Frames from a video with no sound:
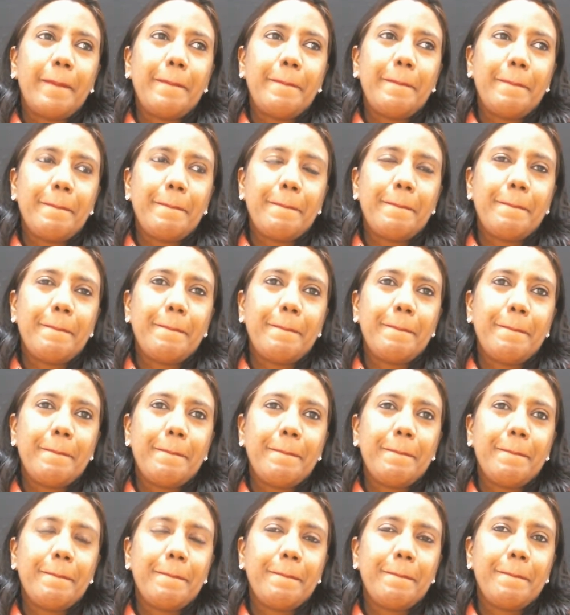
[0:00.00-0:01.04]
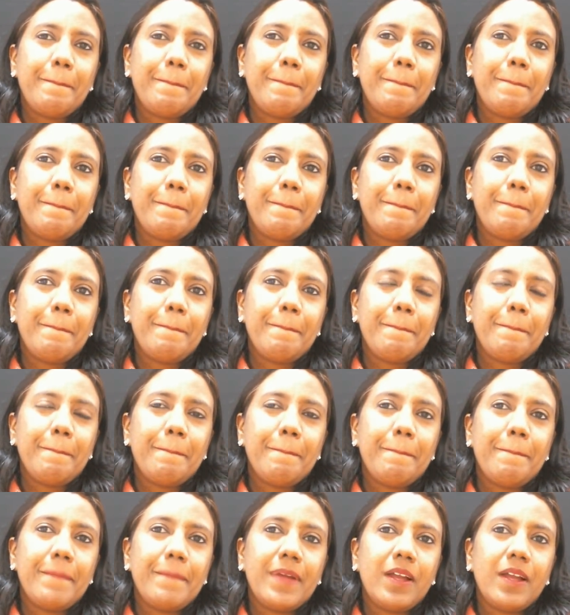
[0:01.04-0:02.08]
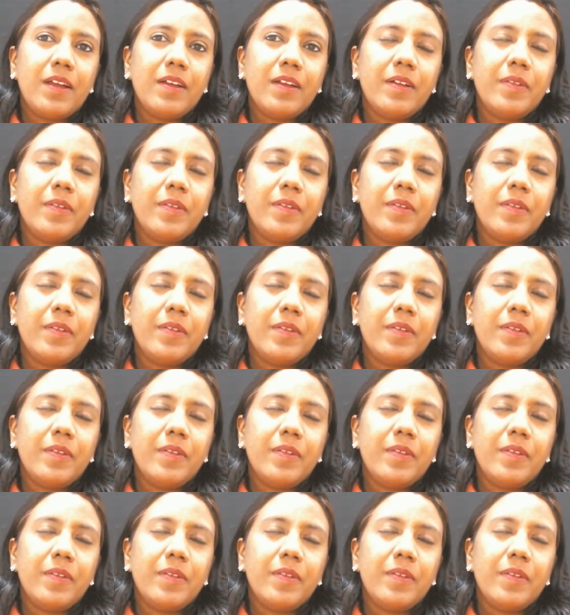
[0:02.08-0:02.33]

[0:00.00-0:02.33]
(no one is talking)